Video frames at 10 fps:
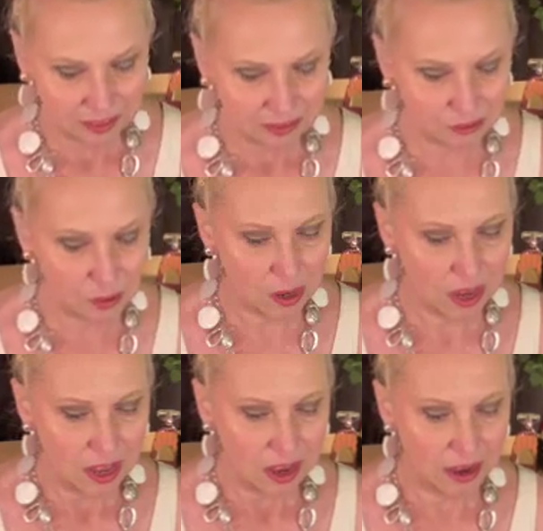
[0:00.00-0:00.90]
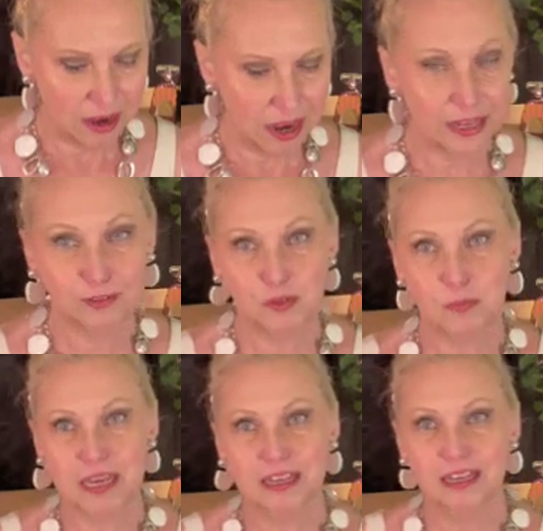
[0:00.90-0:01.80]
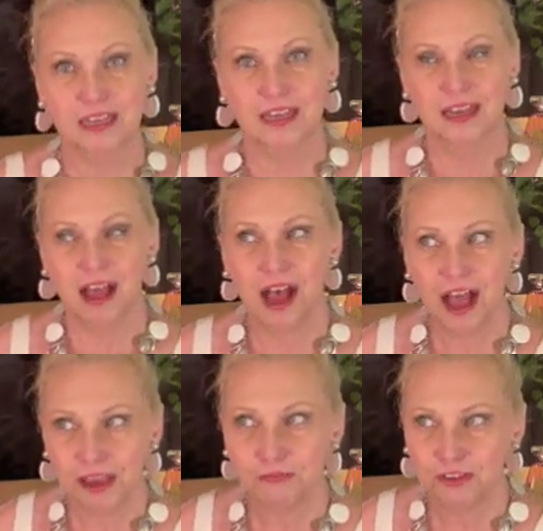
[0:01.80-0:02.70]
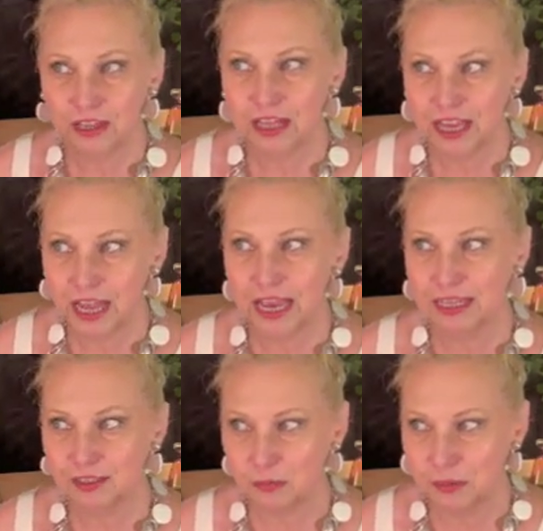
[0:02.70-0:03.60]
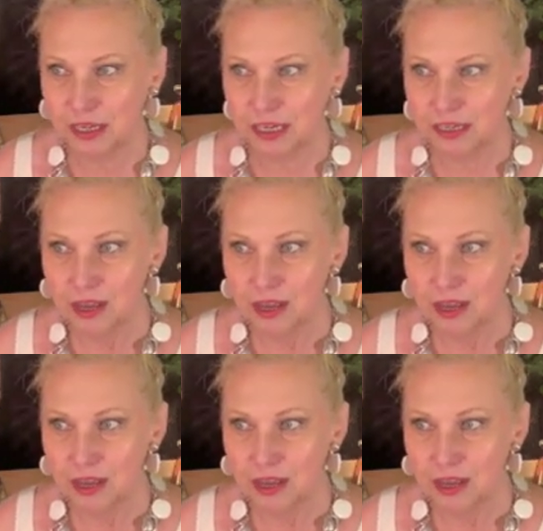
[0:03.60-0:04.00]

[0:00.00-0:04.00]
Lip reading: So I can speak, I feel like I can speak